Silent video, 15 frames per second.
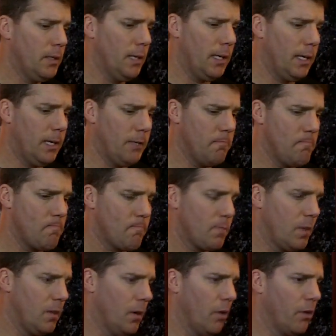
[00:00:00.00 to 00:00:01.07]

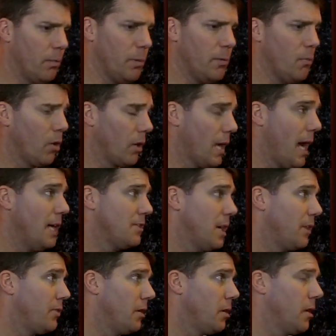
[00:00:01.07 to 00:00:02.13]
There'll be more guys
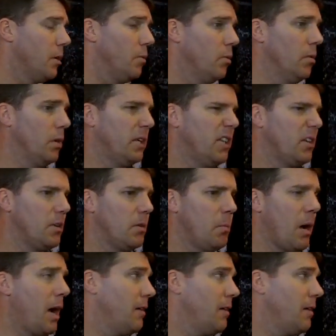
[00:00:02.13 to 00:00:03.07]
out there that will, again,